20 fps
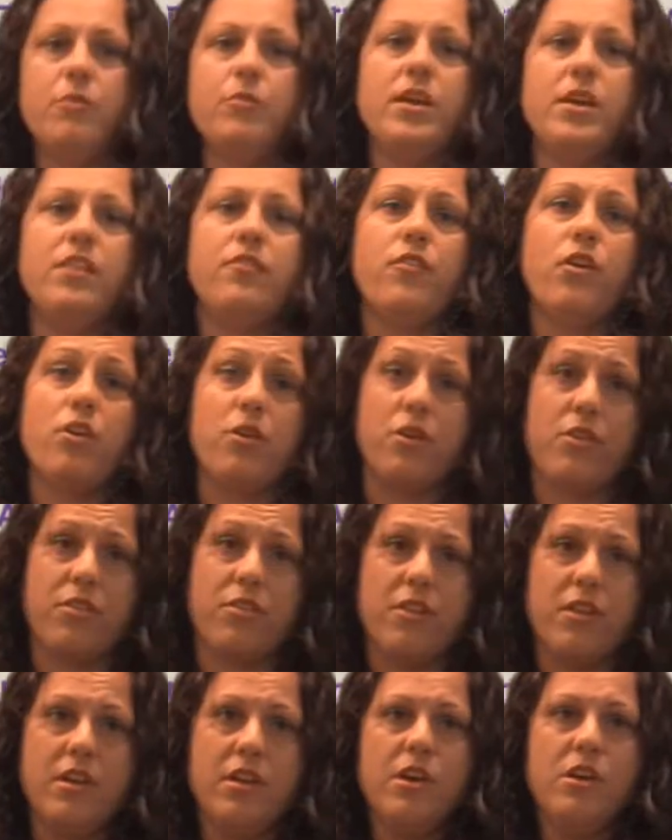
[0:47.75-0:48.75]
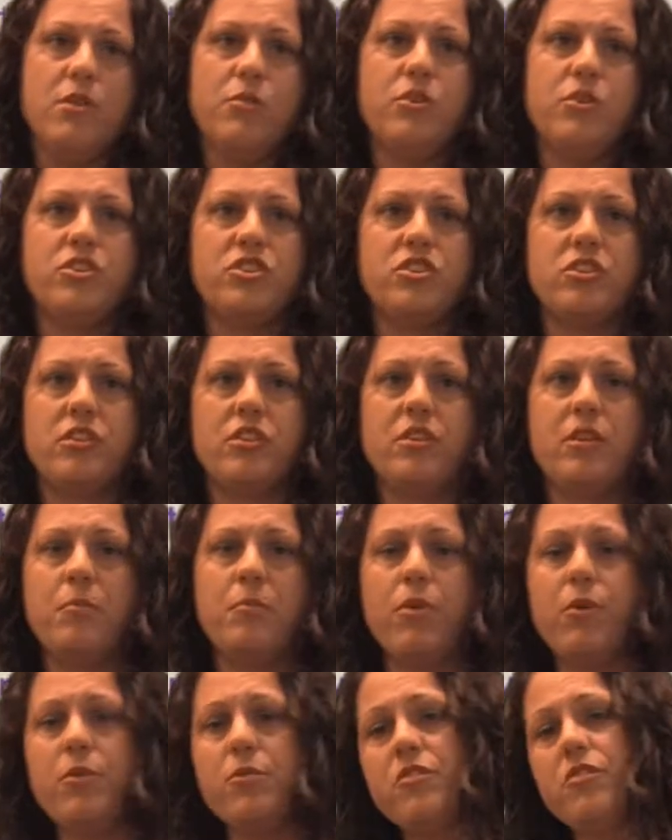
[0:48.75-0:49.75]
We have earth, which
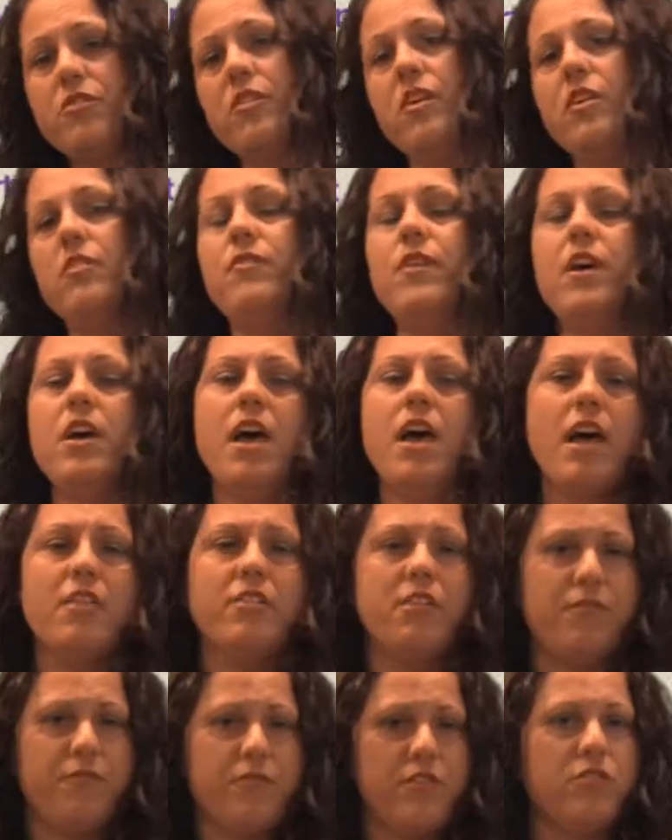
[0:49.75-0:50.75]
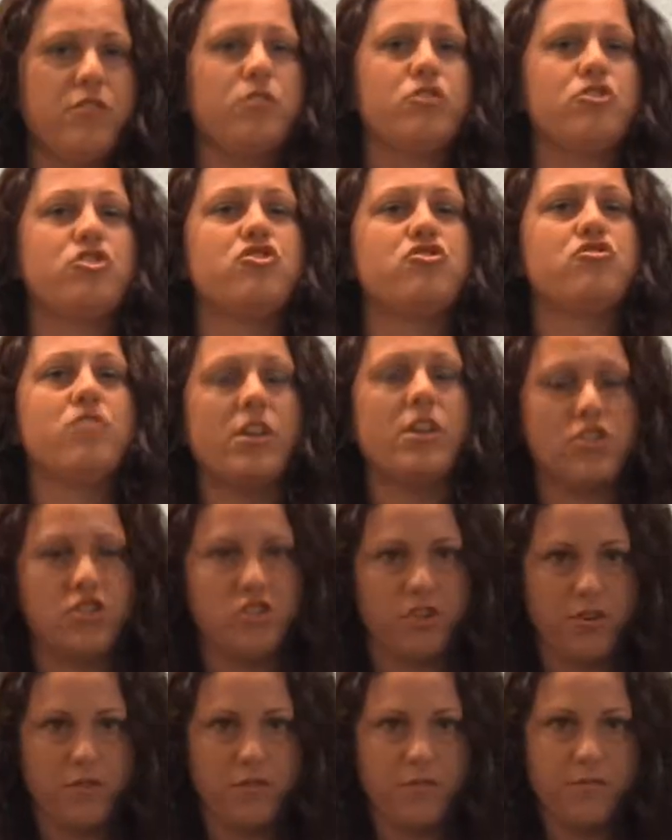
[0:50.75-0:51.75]
composes of the physical
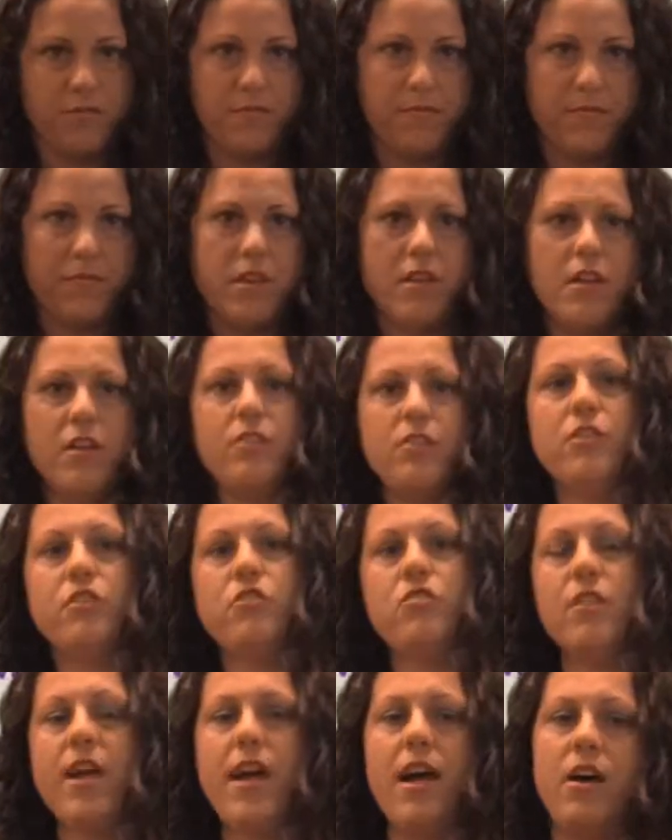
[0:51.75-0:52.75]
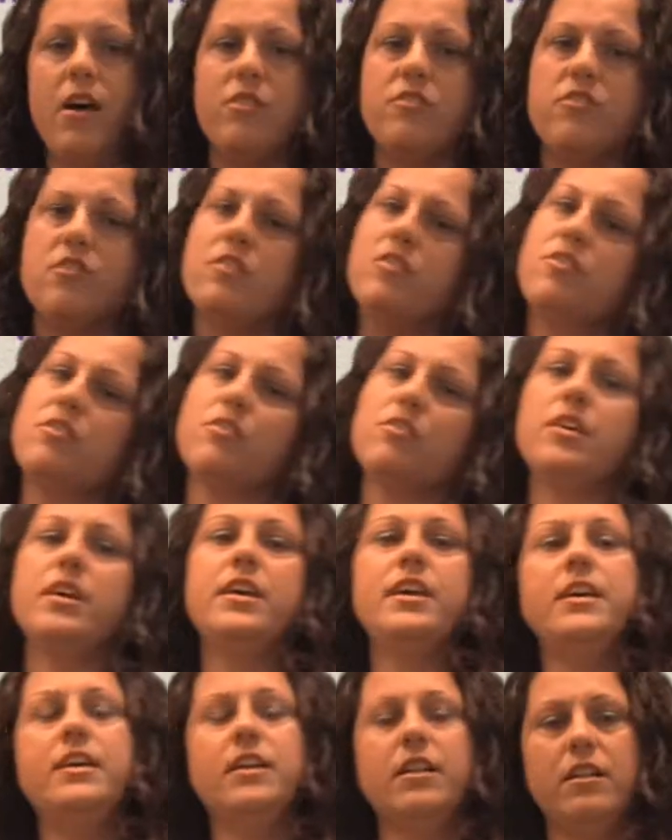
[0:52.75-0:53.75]
structure, the grounds, is there
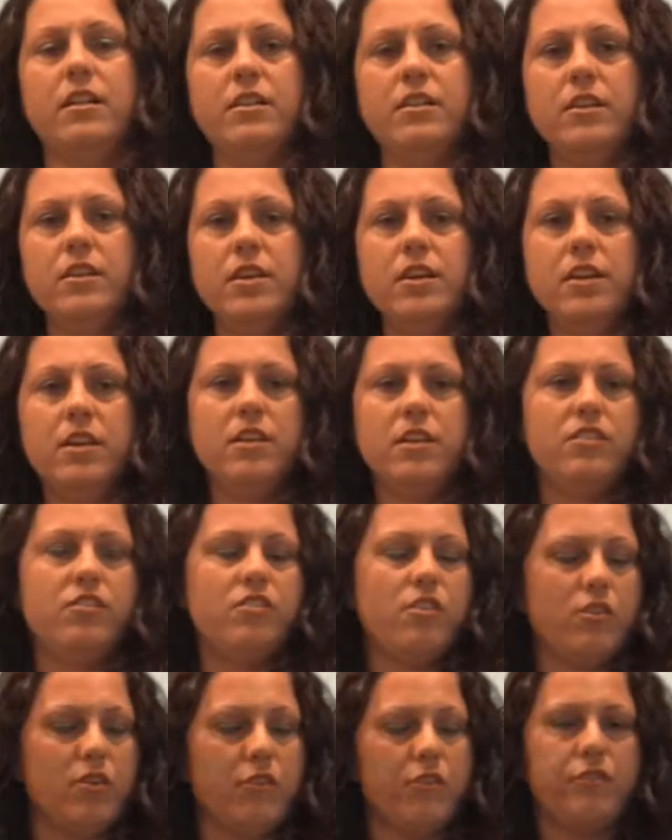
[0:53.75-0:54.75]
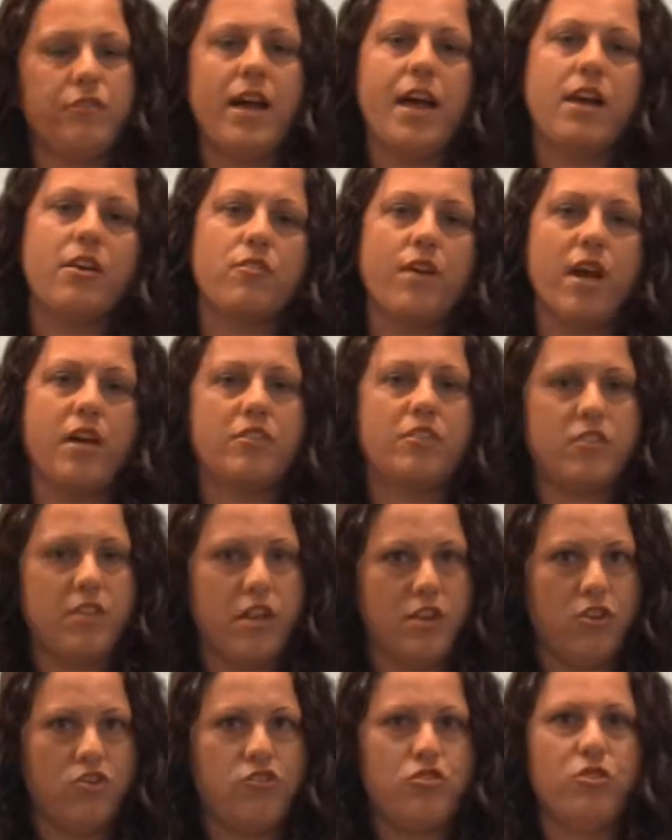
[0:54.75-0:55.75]
a hill, is there a flat ground to
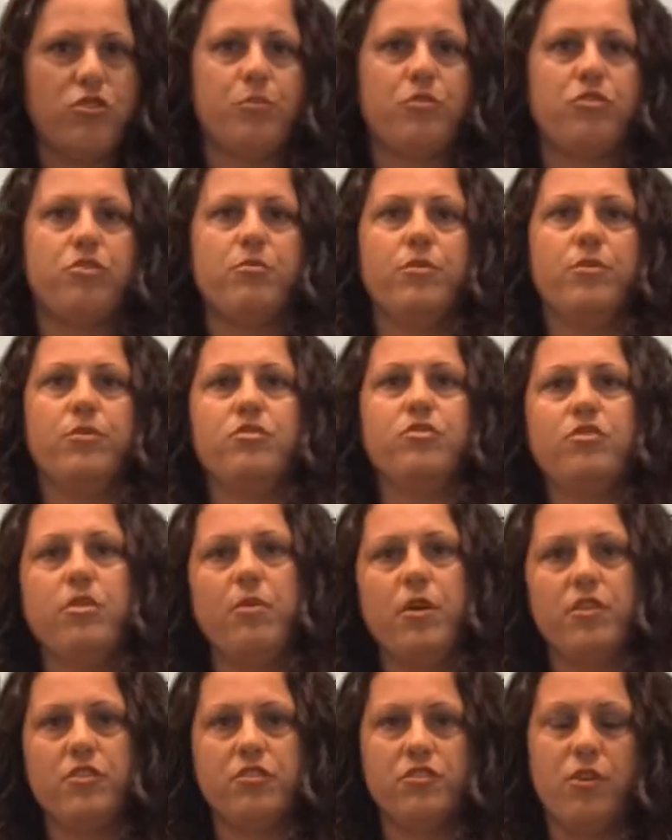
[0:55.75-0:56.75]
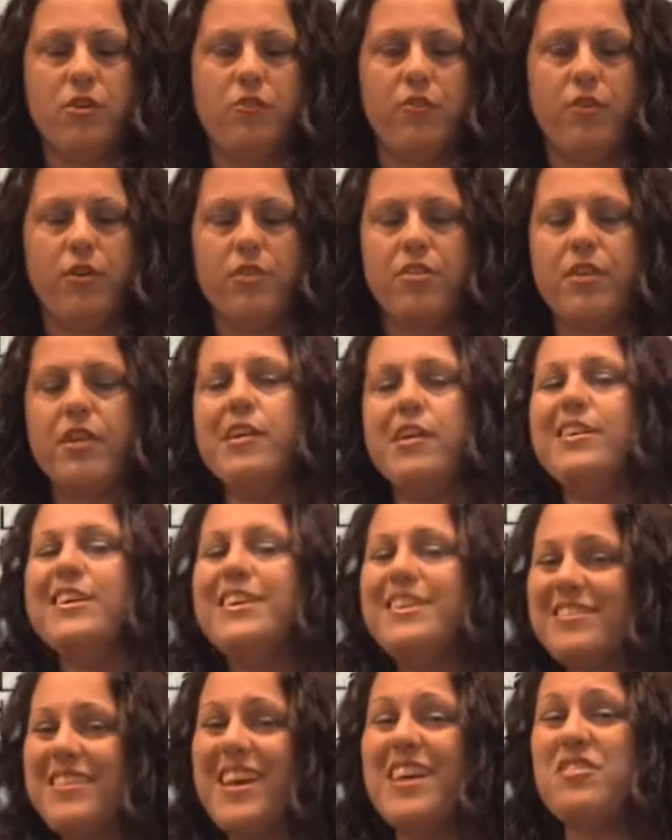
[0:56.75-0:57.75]
take your troops through, and so on and so forth.
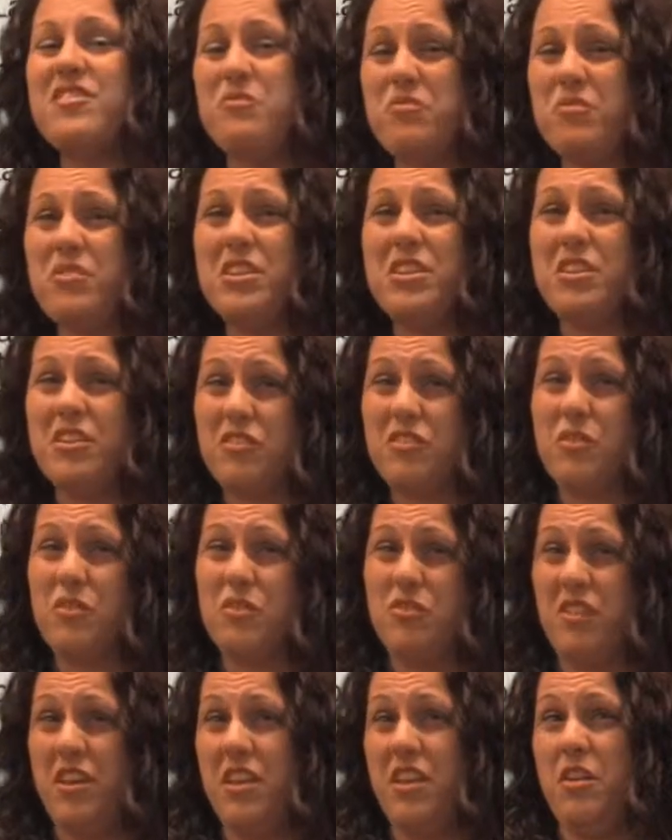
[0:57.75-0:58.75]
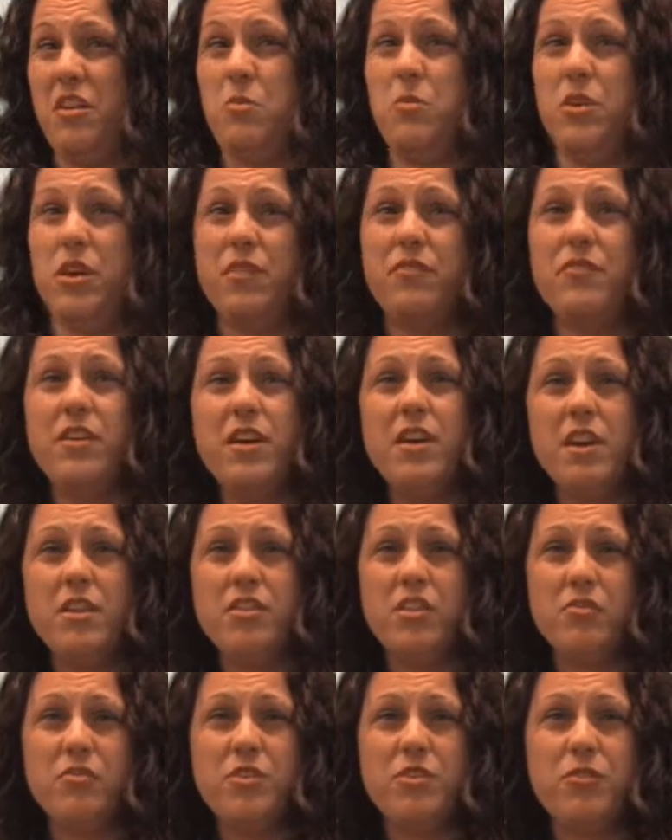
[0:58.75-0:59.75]
That's really associated with
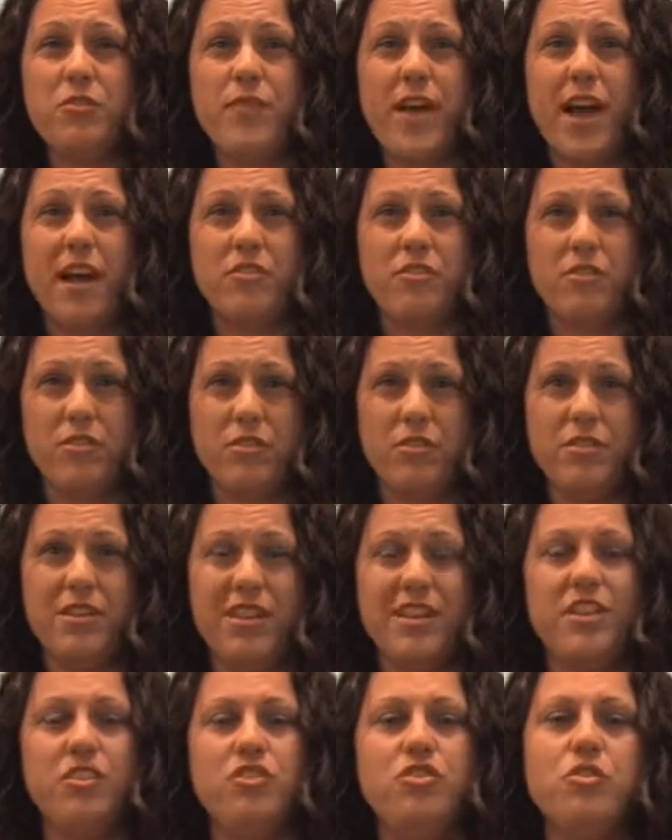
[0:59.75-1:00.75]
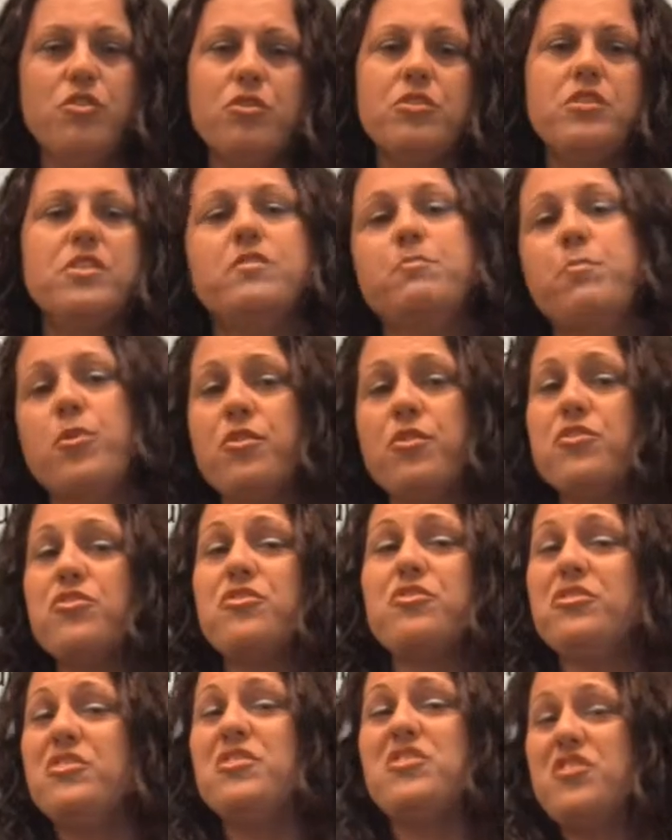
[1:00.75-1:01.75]
the risk factor and your
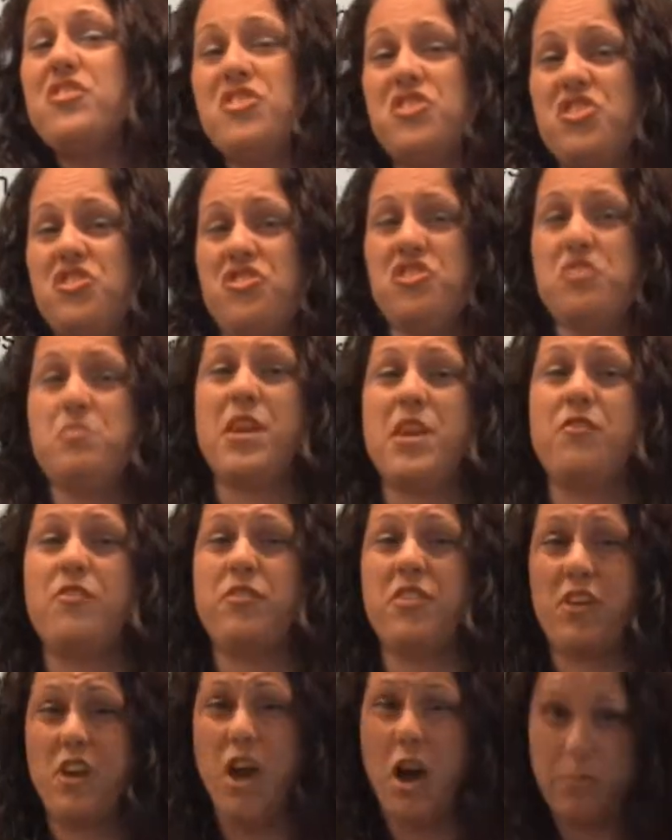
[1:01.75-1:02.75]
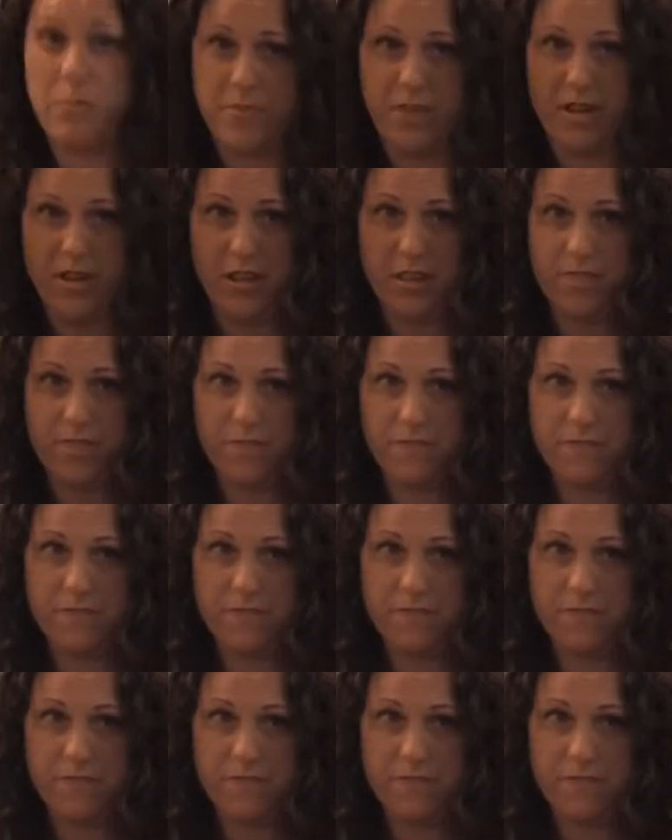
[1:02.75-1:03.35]
personal decisions you make for the company.